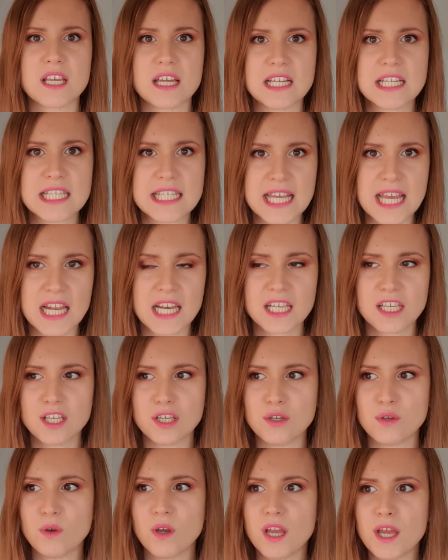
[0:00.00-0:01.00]
and telling
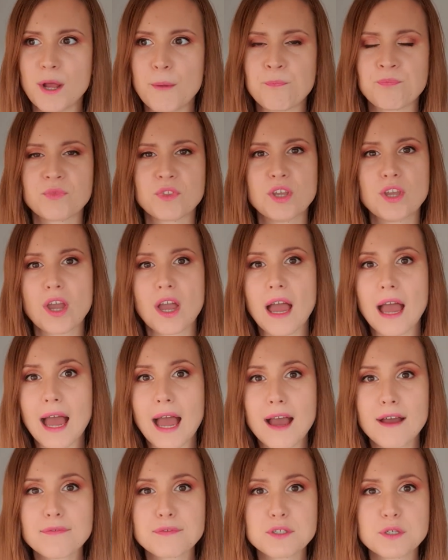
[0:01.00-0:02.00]
you, you
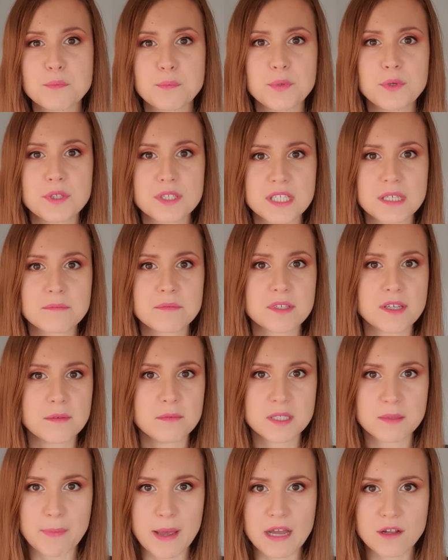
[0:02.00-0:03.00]
have to put
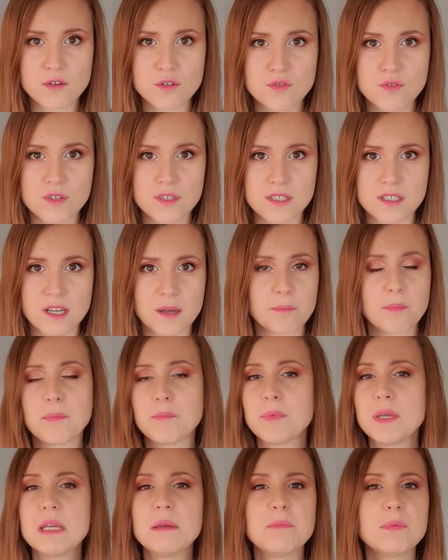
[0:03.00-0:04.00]
sometimes boundaries up.
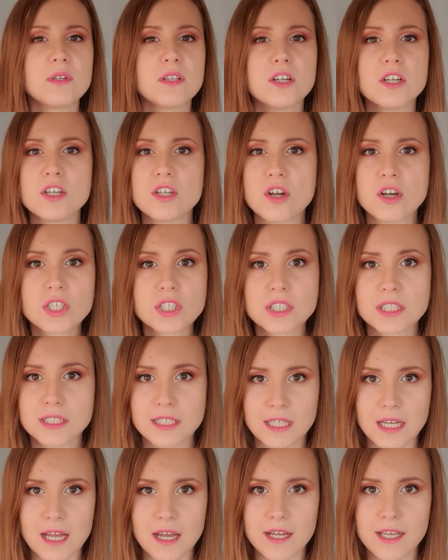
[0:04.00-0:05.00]
People are not gonna
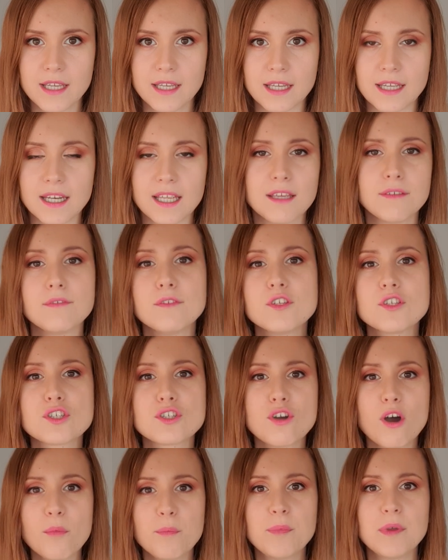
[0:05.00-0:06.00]
like it. If you
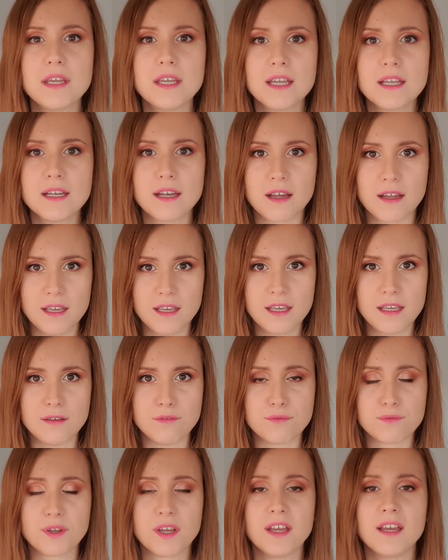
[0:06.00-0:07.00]
stop being
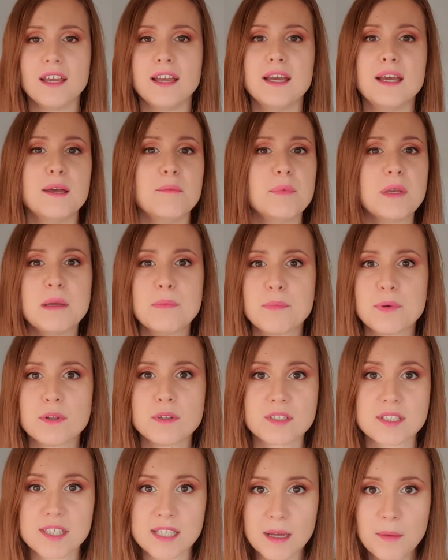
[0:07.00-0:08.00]
naive,
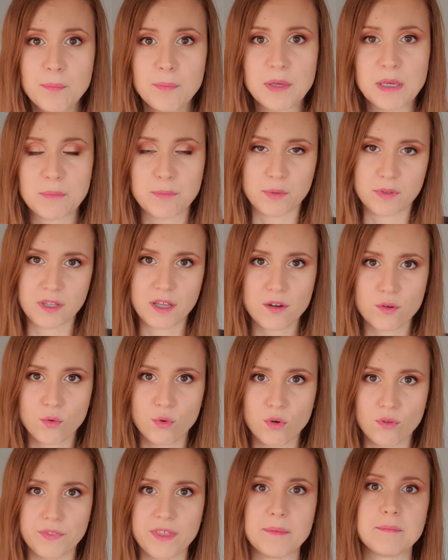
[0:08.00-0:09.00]
some people, not
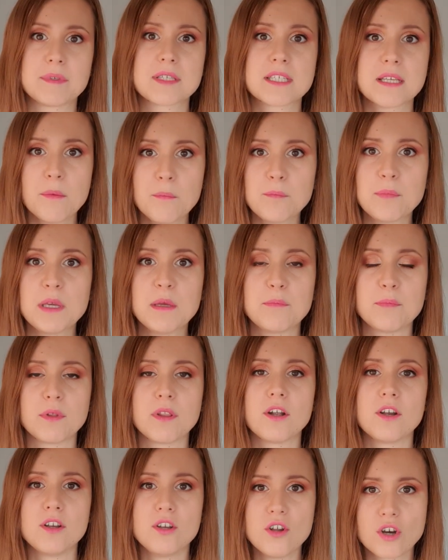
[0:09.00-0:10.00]
all of them, some people
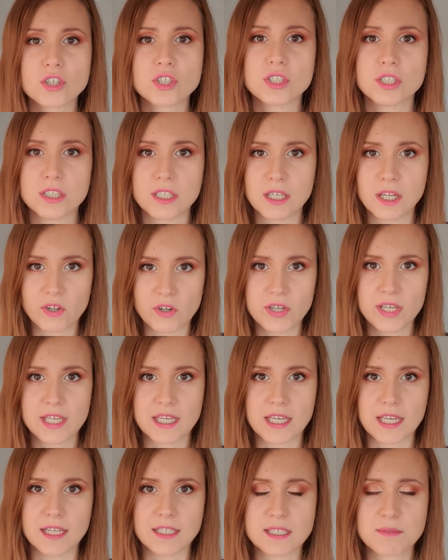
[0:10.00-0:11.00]
are not gonna
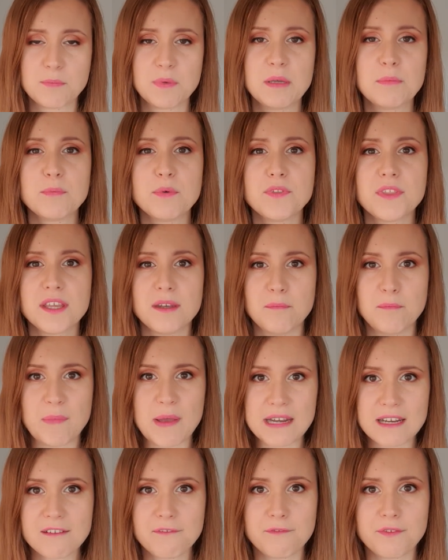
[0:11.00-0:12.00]
like it. People that
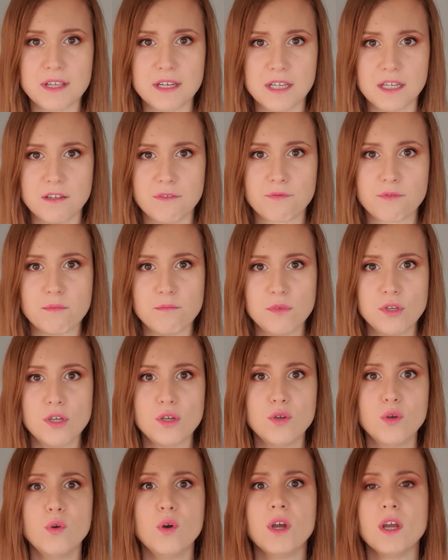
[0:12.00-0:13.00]
benefited from
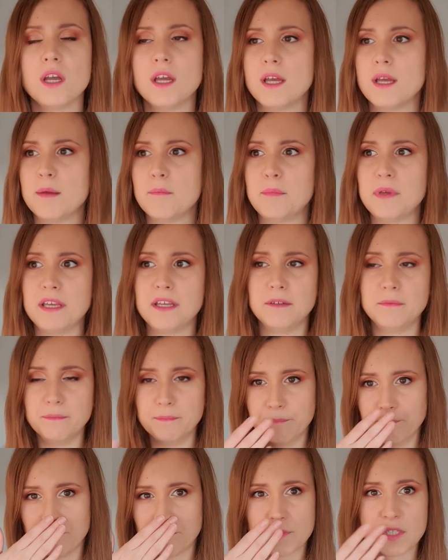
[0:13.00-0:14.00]
you be
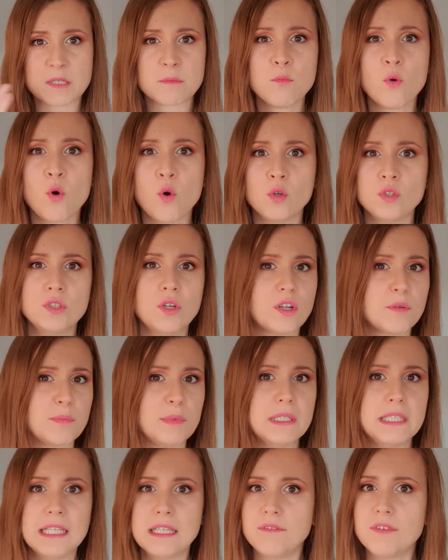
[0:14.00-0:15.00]
small, not
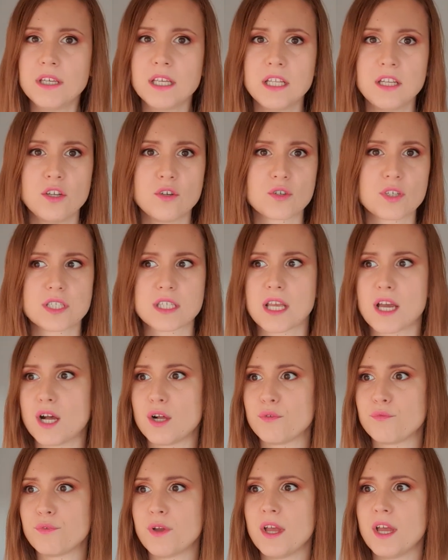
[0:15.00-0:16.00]
believing in
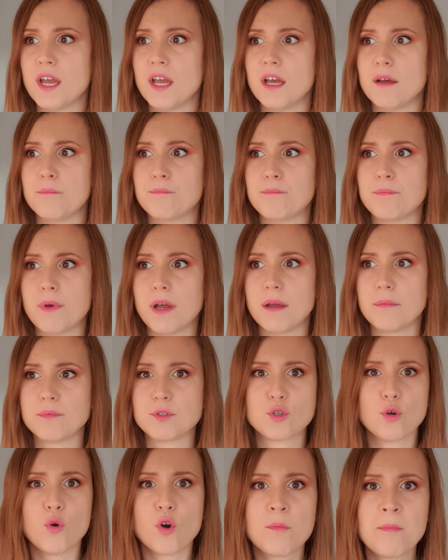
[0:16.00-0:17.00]
yourself,
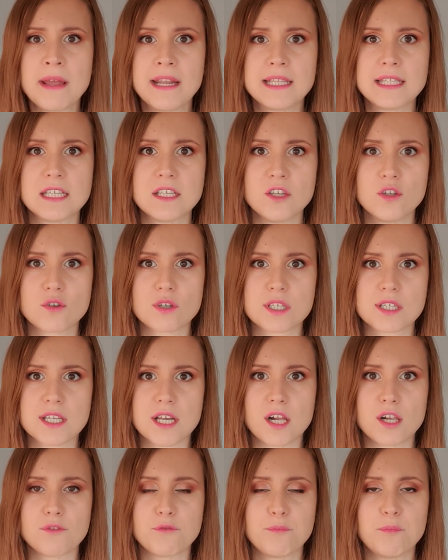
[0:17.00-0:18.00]
tormenting
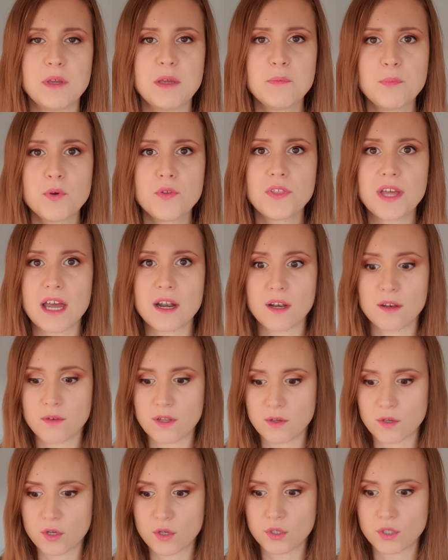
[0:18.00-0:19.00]
yourself, people that
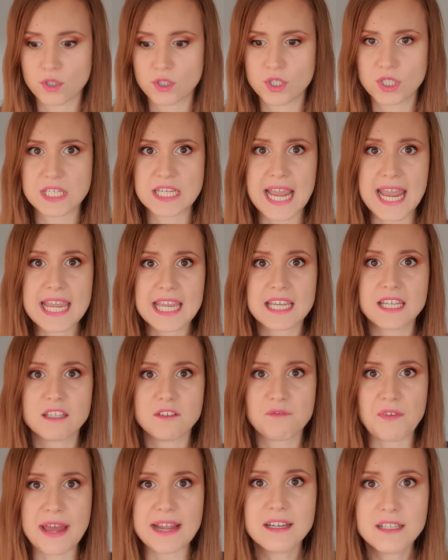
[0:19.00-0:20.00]
could take
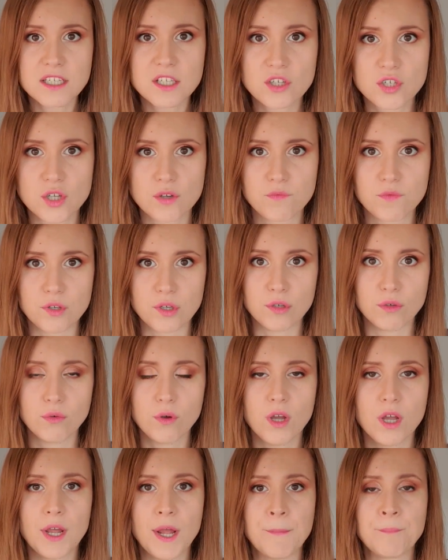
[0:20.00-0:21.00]
advantage of you.
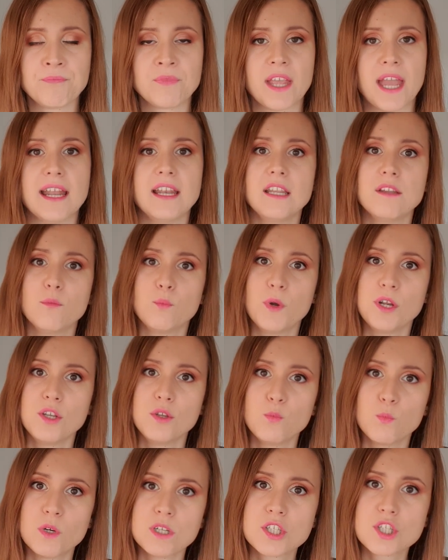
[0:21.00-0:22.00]
And
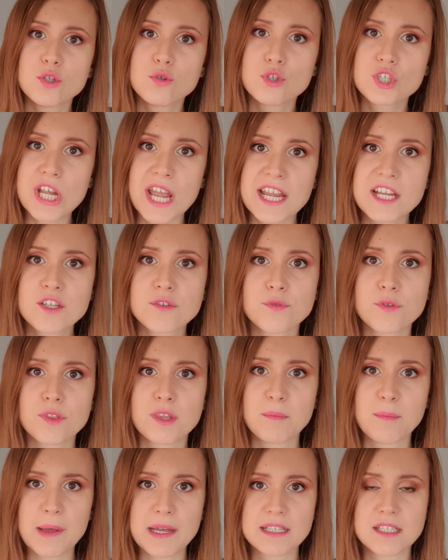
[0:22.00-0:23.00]
once you change for
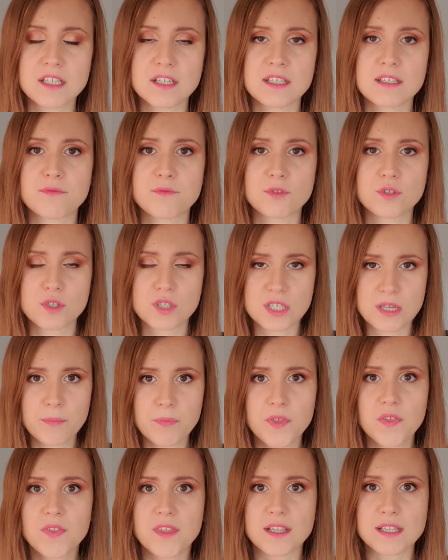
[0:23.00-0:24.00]
the better to
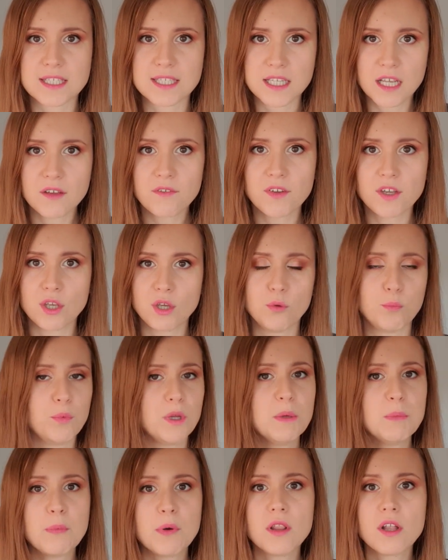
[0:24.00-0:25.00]
something that's serving you,
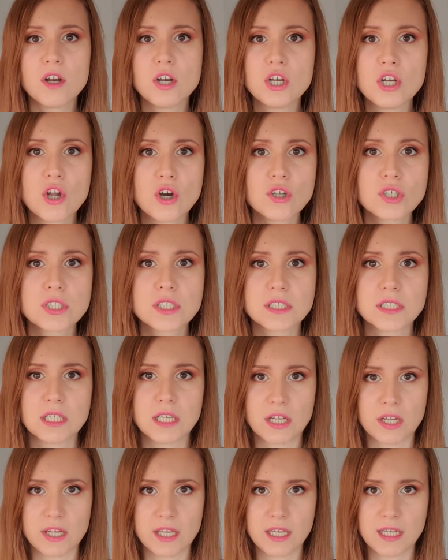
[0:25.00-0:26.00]
people are not gonna
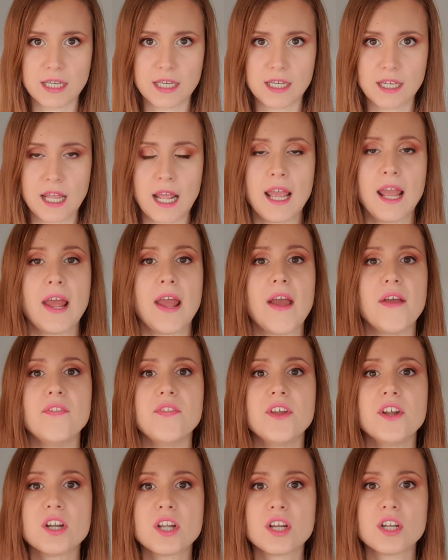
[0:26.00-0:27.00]
like it, and
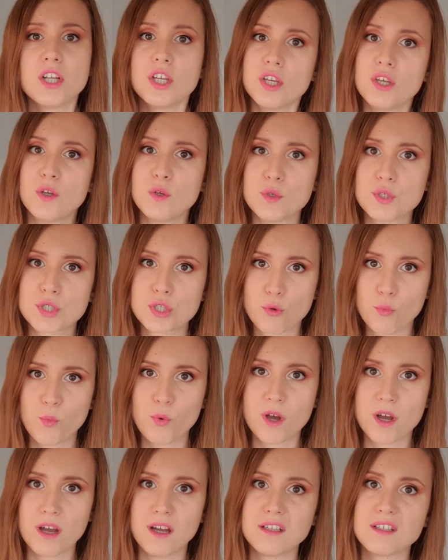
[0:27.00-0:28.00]
they're gonna use the
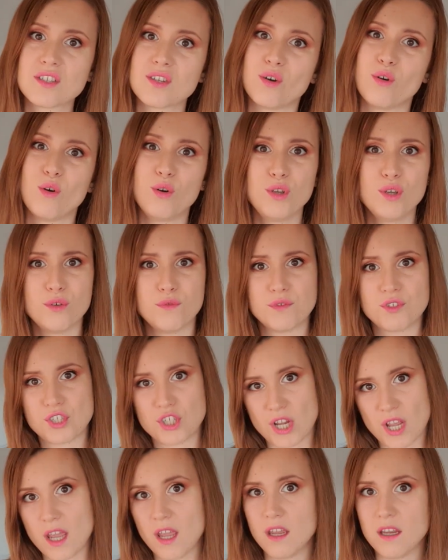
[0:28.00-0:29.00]
words, oh, you've
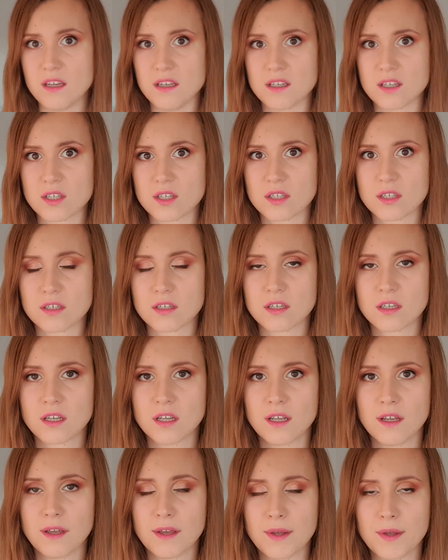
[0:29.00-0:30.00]
changed,
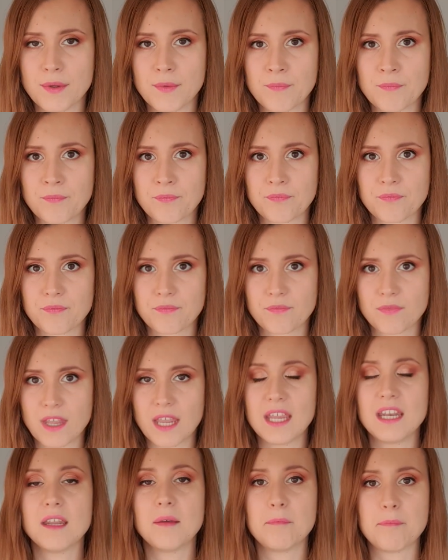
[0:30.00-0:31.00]

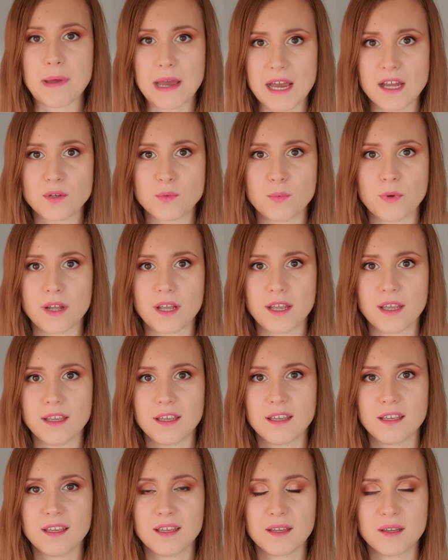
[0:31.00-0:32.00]
in a bad way.